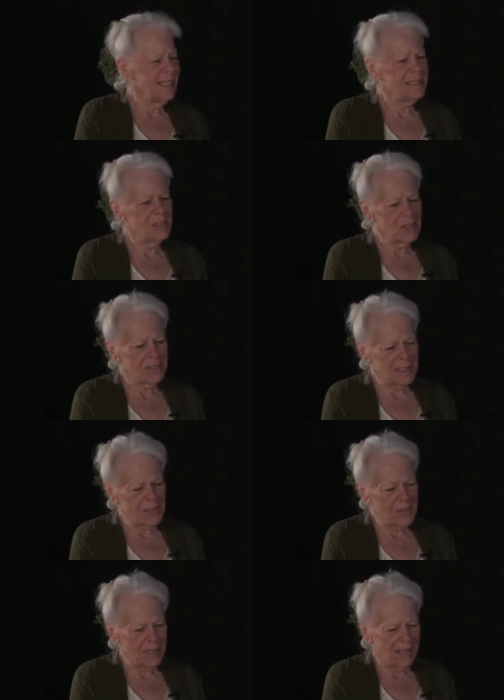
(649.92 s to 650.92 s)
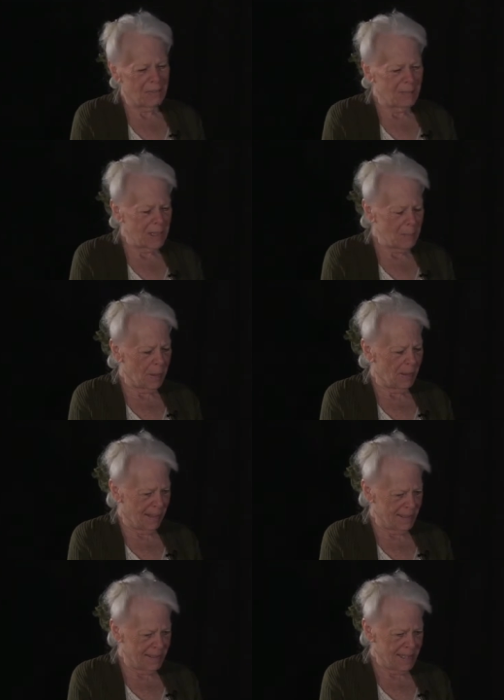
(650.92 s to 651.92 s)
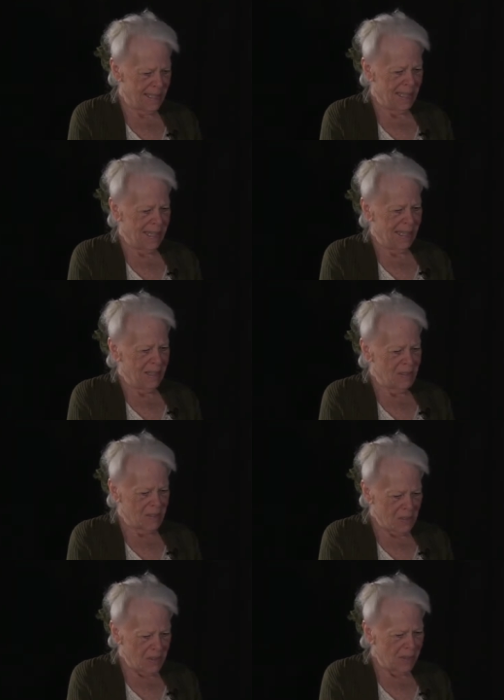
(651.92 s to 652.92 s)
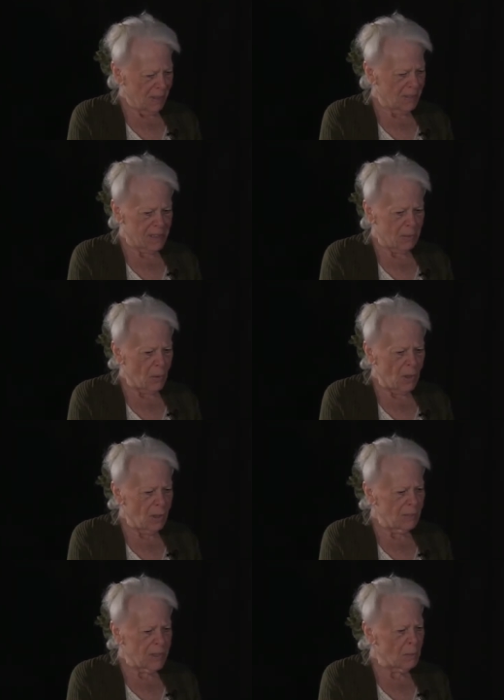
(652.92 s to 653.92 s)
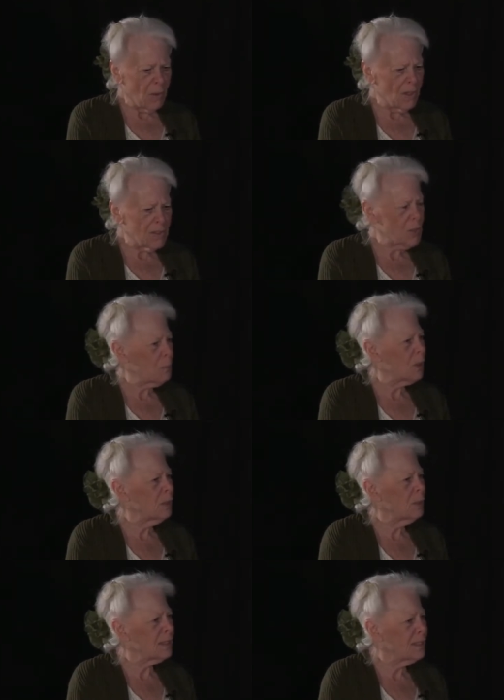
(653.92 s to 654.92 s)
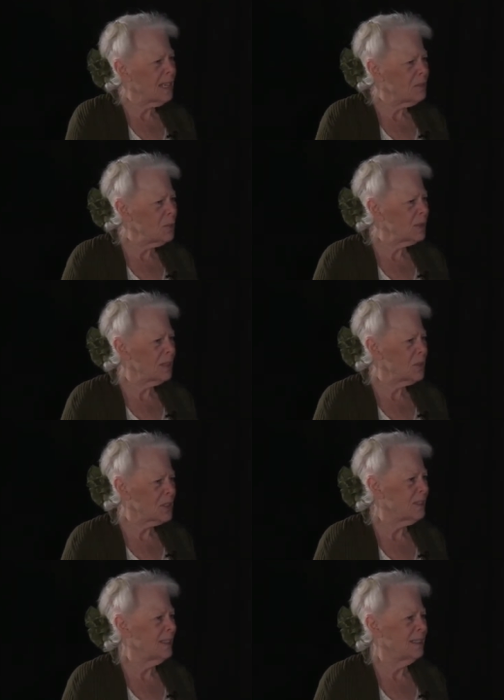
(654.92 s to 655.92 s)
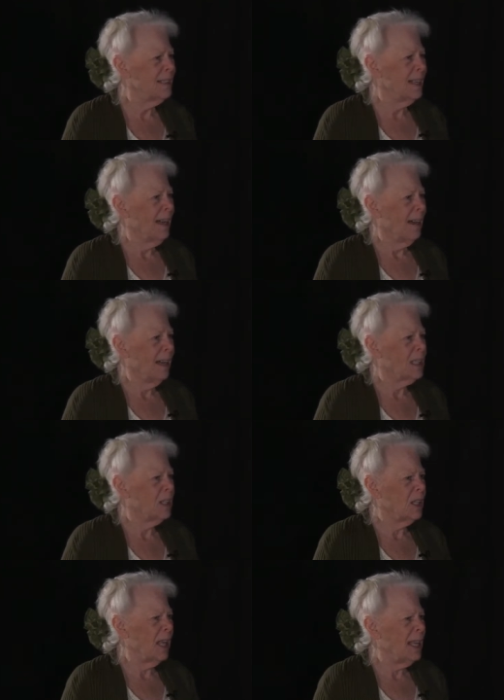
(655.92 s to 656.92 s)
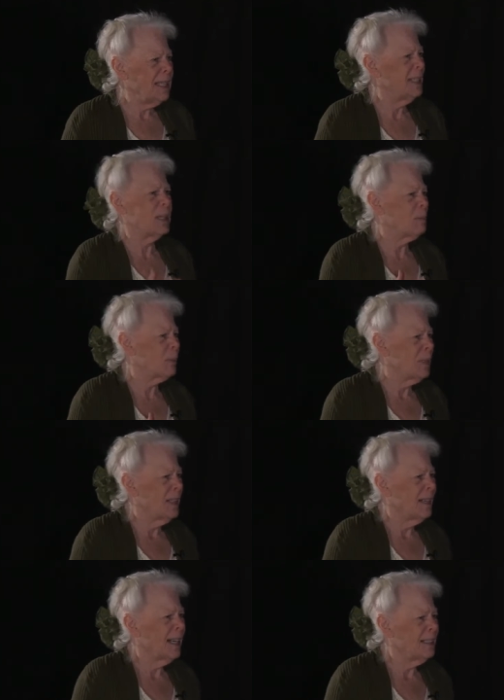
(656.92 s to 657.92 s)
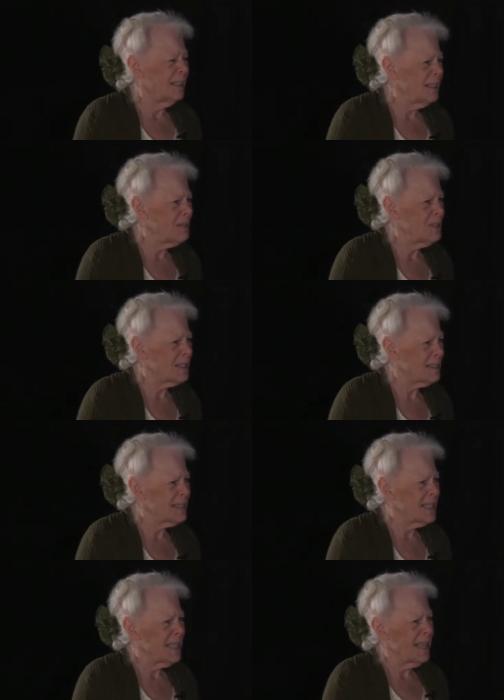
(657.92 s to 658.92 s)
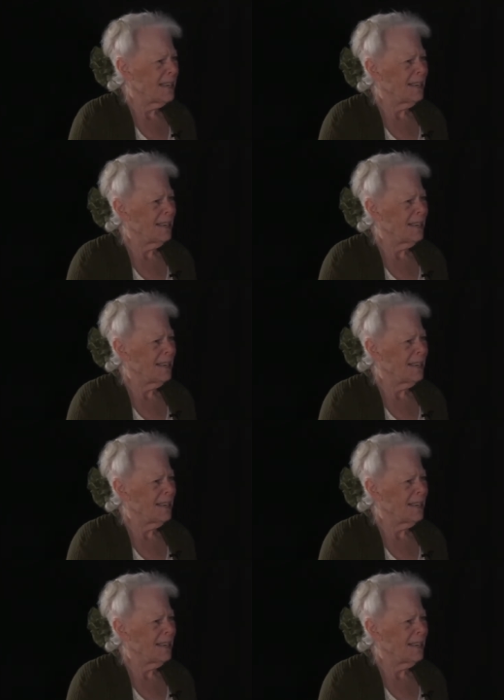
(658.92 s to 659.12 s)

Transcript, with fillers: It's interesting too to have many paths to and because they're all they were all so perfect. Everyone I was on, yes. I ate it up. I lived it. Mm -hmm.